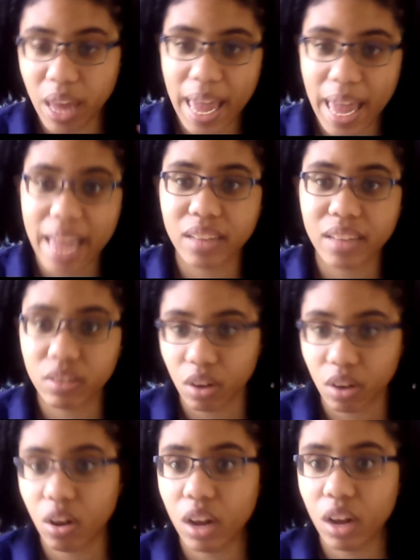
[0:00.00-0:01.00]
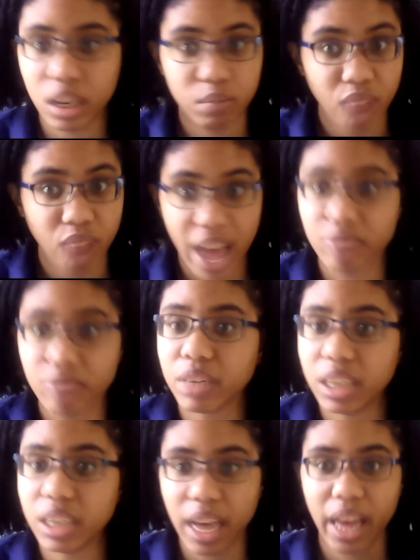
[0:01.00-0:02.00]
hands-on,
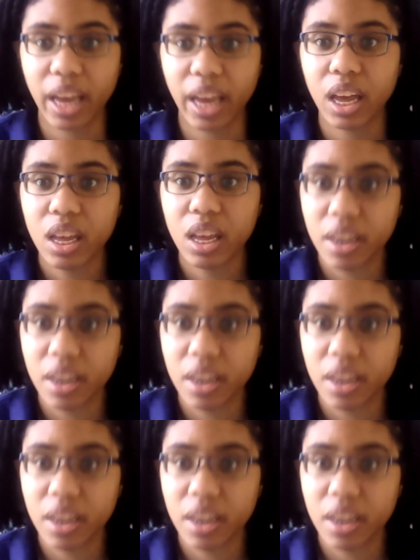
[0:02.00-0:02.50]
everyday,